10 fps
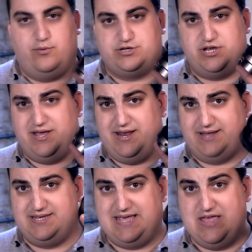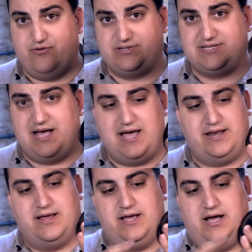which can connect to either
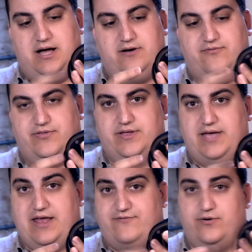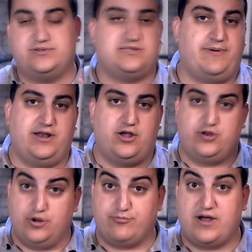side of the headphones depending on
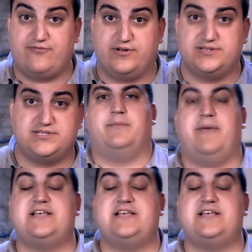your preference.